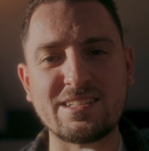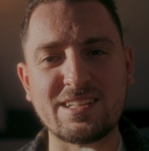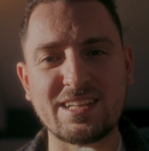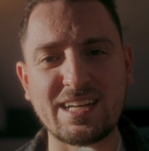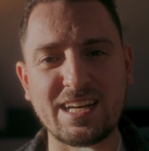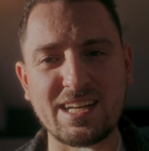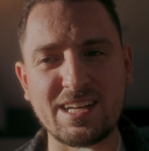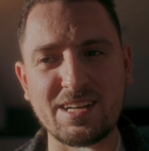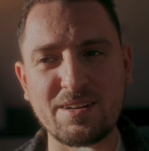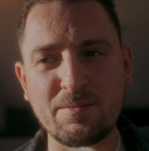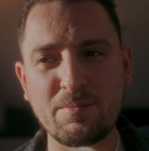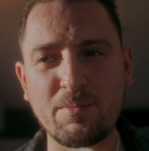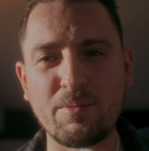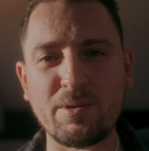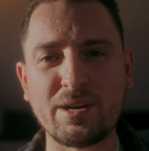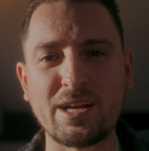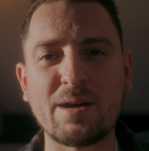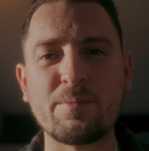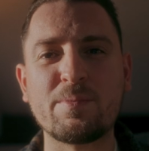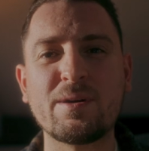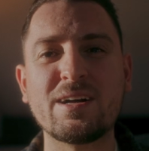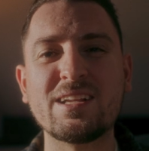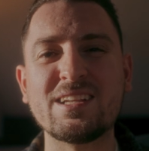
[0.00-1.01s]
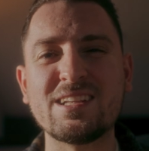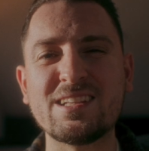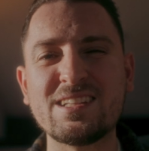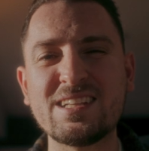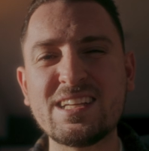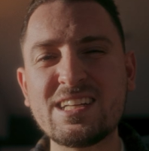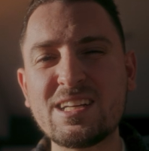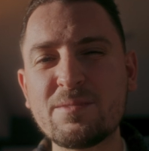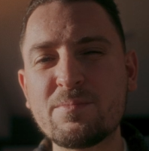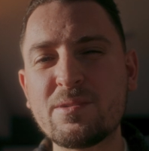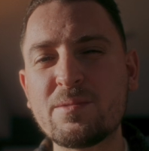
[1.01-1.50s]
to kind of bring up a
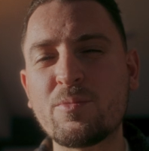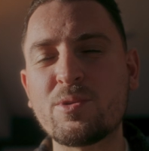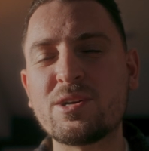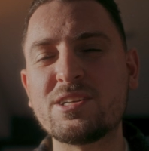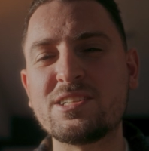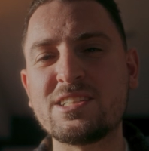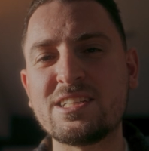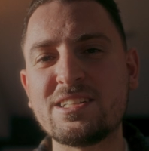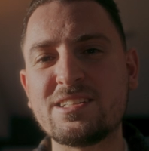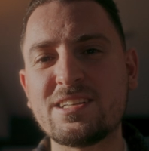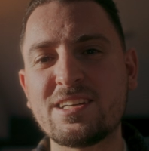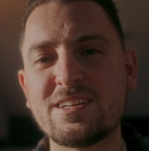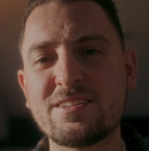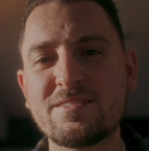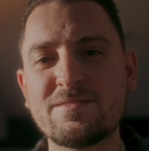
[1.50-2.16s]
little bit more detail.